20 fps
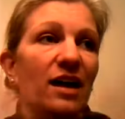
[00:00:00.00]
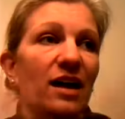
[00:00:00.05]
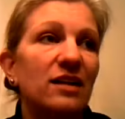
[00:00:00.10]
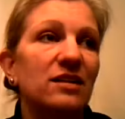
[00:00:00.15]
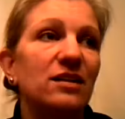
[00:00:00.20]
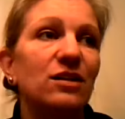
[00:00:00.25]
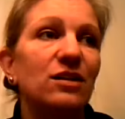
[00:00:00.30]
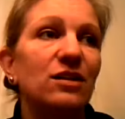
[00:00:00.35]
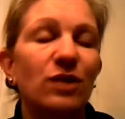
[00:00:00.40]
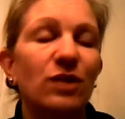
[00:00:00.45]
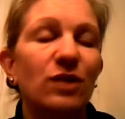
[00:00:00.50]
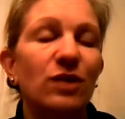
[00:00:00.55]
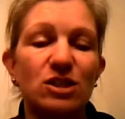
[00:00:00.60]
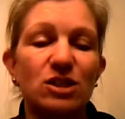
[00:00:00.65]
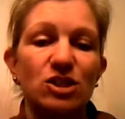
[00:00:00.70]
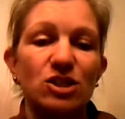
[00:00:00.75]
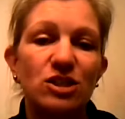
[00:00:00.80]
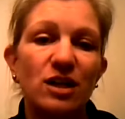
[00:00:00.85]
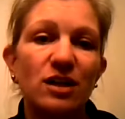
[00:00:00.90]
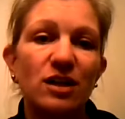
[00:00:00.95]
you know, I can
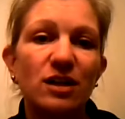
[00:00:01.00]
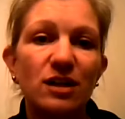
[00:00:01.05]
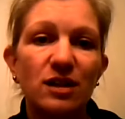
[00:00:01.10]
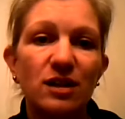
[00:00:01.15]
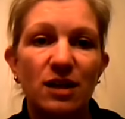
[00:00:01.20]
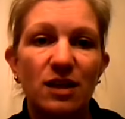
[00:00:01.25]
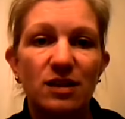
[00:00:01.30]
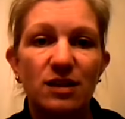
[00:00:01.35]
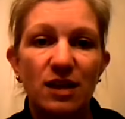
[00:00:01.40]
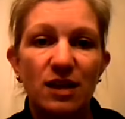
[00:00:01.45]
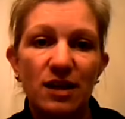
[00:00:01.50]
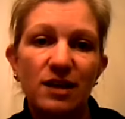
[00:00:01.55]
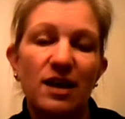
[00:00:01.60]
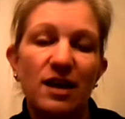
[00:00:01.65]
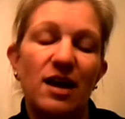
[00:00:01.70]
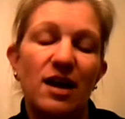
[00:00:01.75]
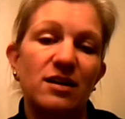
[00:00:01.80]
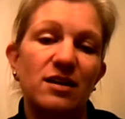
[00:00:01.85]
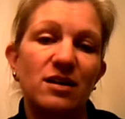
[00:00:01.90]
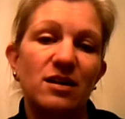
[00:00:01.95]
share it, then they
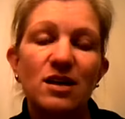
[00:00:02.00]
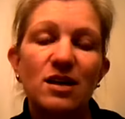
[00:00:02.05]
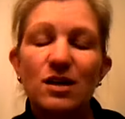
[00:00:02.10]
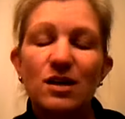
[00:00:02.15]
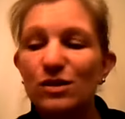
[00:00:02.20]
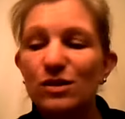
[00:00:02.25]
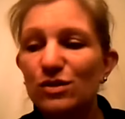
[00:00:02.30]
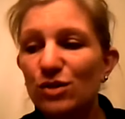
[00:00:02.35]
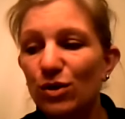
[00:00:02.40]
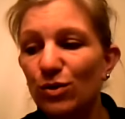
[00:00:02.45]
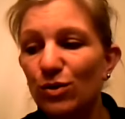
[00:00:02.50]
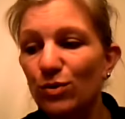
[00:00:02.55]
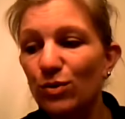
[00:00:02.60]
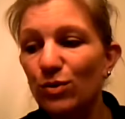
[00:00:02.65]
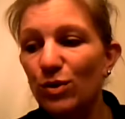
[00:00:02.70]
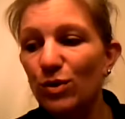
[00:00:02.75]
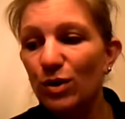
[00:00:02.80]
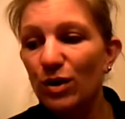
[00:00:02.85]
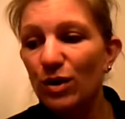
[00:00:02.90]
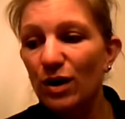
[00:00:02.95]
can. So
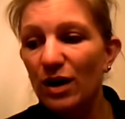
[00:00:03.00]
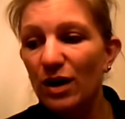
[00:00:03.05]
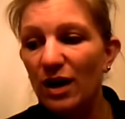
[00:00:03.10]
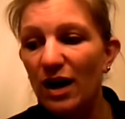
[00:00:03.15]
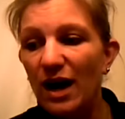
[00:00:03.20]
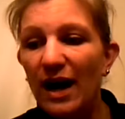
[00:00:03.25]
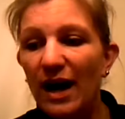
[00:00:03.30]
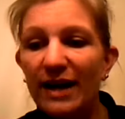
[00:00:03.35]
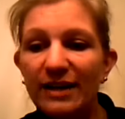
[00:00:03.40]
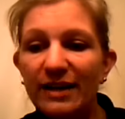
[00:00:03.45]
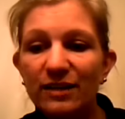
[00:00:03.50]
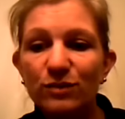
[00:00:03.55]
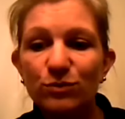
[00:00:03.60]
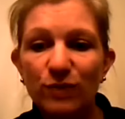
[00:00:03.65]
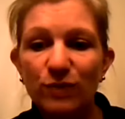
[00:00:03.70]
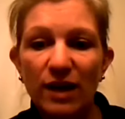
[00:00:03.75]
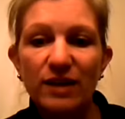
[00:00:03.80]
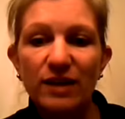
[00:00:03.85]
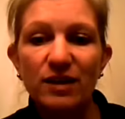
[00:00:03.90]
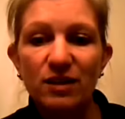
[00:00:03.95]
I didn't
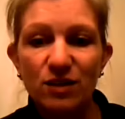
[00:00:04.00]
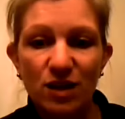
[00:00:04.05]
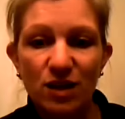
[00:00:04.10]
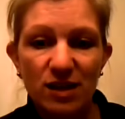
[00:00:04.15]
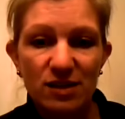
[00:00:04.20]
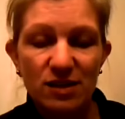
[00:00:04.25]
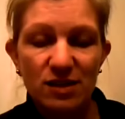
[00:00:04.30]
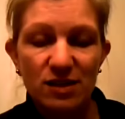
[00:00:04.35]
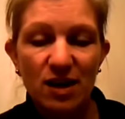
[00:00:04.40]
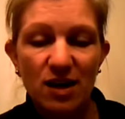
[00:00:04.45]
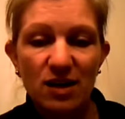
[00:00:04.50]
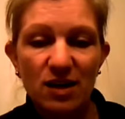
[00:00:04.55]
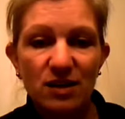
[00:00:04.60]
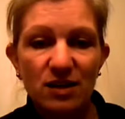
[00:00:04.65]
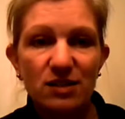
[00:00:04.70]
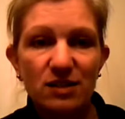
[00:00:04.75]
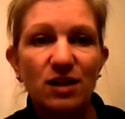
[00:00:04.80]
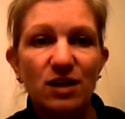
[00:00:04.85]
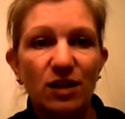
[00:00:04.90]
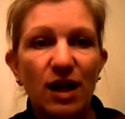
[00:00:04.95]
recognize that
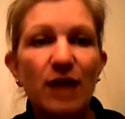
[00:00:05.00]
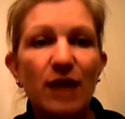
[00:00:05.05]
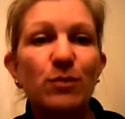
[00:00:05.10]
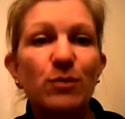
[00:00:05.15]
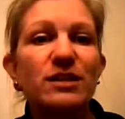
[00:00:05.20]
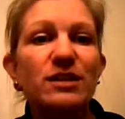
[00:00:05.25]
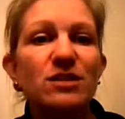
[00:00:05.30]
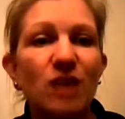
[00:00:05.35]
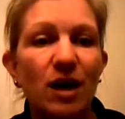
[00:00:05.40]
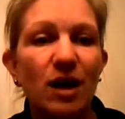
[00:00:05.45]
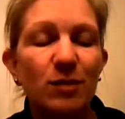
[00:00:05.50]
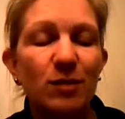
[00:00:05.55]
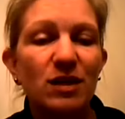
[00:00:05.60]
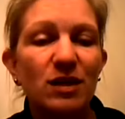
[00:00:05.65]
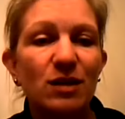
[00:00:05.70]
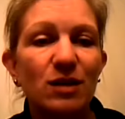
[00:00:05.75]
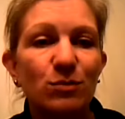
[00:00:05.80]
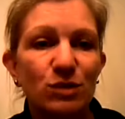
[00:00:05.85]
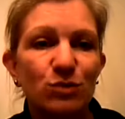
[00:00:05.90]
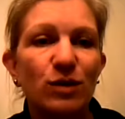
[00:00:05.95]
until I went diamond
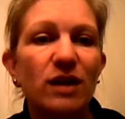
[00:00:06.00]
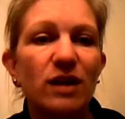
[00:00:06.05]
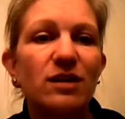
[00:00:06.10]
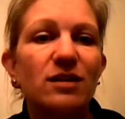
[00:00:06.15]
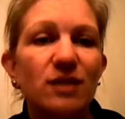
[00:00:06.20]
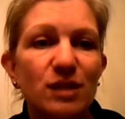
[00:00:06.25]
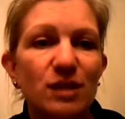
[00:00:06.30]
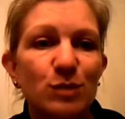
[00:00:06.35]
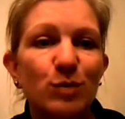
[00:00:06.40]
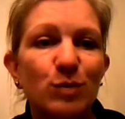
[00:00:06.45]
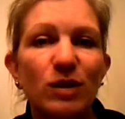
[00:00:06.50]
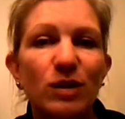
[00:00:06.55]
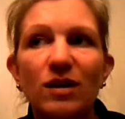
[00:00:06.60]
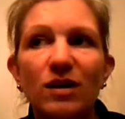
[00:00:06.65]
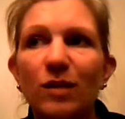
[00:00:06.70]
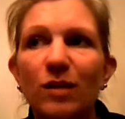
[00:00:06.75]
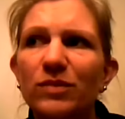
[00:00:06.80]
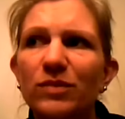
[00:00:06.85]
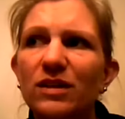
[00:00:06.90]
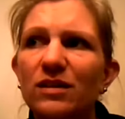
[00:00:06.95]
and was recognized by the
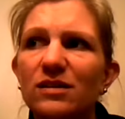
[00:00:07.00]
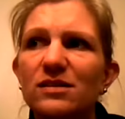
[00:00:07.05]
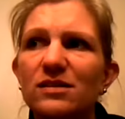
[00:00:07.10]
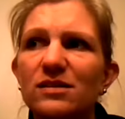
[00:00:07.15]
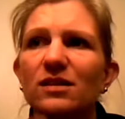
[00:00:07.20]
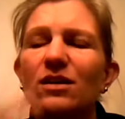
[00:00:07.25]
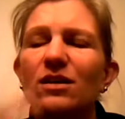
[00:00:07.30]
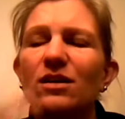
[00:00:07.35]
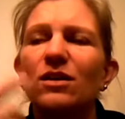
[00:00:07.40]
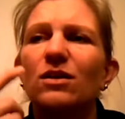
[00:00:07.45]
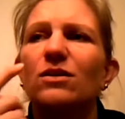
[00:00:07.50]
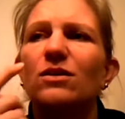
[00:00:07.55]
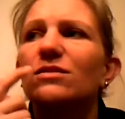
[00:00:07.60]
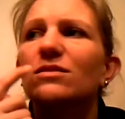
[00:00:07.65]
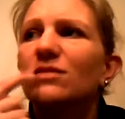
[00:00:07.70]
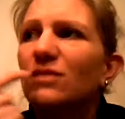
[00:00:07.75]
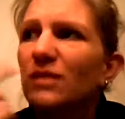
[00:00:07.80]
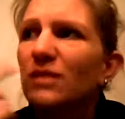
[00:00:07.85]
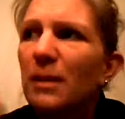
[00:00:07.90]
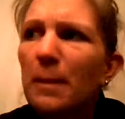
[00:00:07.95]
company. And I was like, oh,
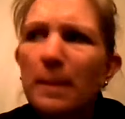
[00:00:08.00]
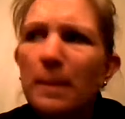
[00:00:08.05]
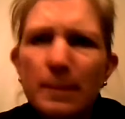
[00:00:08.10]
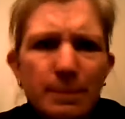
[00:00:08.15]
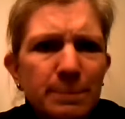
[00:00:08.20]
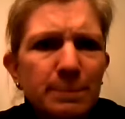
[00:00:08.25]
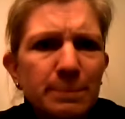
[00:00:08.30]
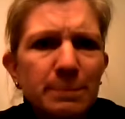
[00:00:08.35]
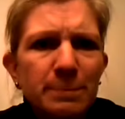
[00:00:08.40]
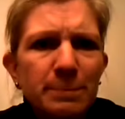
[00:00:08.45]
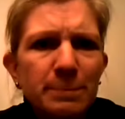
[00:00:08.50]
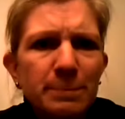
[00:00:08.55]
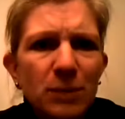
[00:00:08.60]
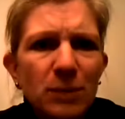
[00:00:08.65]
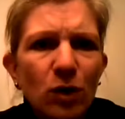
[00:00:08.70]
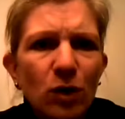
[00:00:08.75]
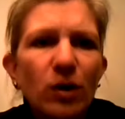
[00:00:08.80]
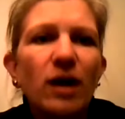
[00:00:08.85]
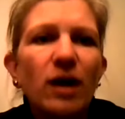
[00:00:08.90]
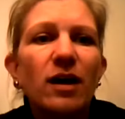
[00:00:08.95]

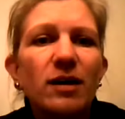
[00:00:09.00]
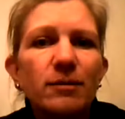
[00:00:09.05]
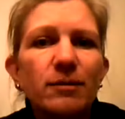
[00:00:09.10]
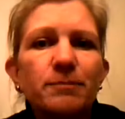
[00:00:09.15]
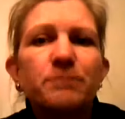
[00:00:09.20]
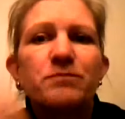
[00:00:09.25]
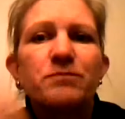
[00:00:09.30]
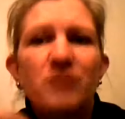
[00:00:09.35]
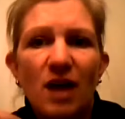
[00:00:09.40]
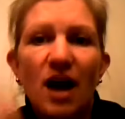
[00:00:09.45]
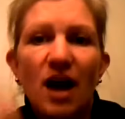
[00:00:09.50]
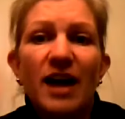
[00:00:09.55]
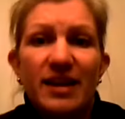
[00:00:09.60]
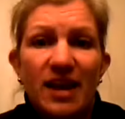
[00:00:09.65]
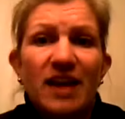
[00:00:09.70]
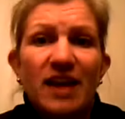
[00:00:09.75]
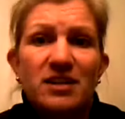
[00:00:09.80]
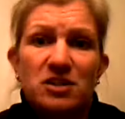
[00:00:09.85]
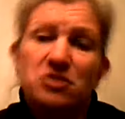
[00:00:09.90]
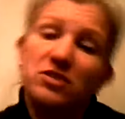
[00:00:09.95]
okay, I
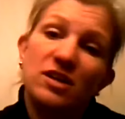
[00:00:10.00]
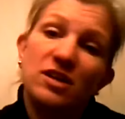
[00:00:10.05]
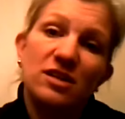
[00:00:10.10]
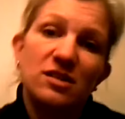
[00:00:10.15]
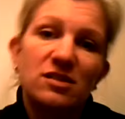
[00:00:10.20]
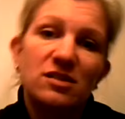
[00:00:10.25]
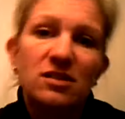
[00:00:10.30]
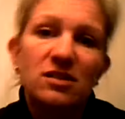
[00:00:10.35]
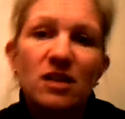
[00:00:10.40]
can do this.